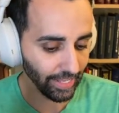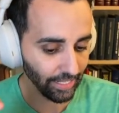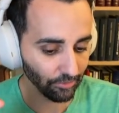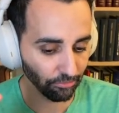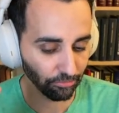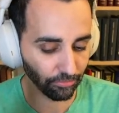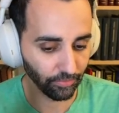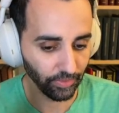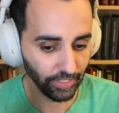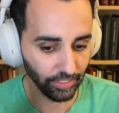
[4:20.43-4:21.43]
if
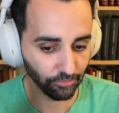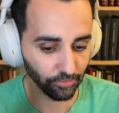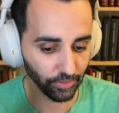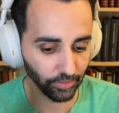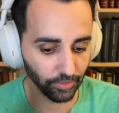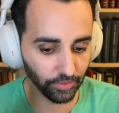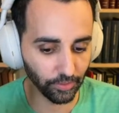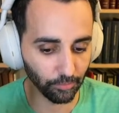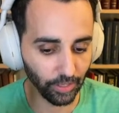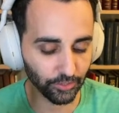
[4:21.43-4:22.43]

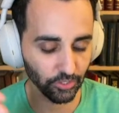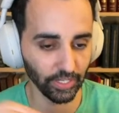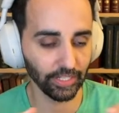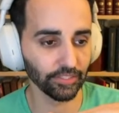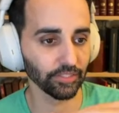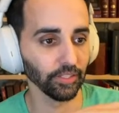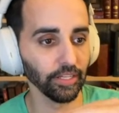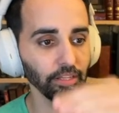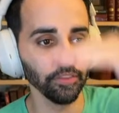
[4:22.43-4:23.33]
the monster gets like